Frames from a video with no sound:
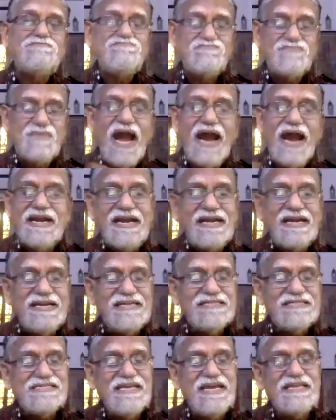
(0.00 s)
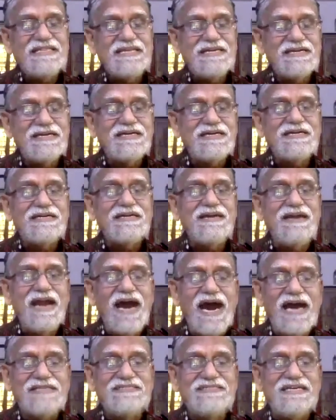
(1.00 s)
and it is the third
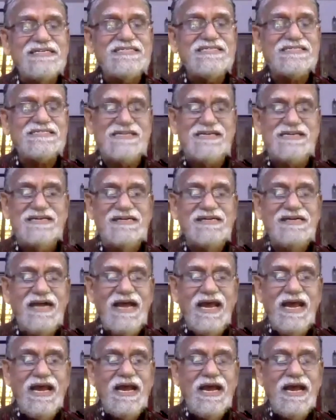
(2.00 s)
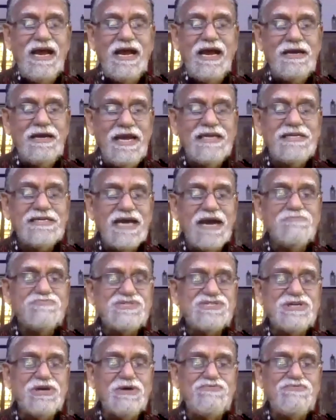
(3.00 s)
largest in
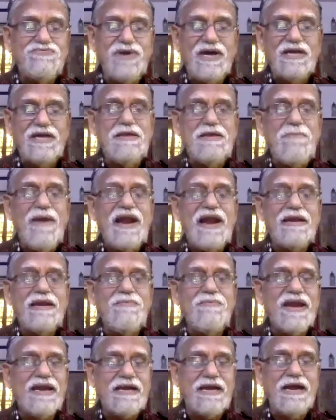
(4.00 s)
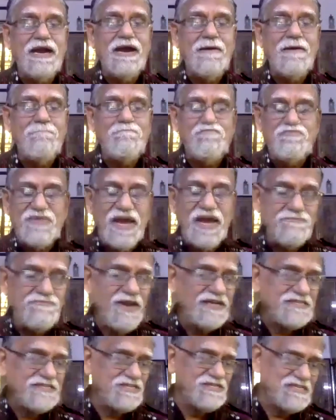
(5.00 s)
terms of the pandemic
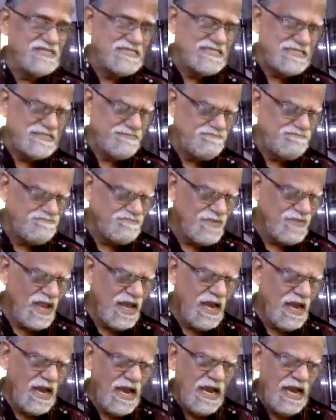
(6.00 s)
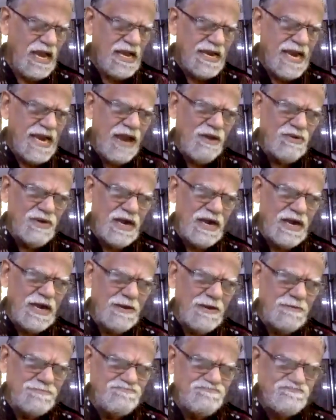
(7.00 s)
infections.
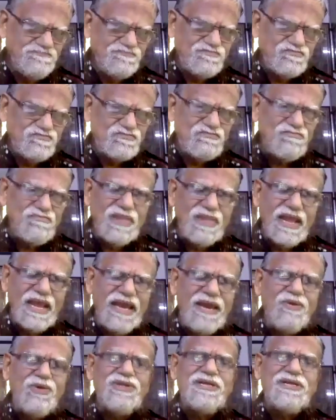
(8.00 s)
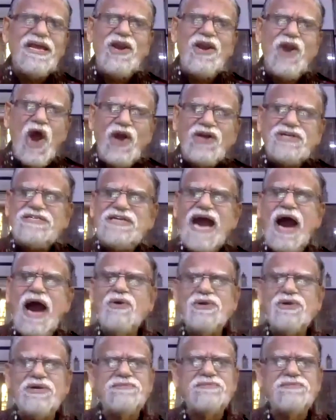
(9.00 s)
Now, you know, the lockdown,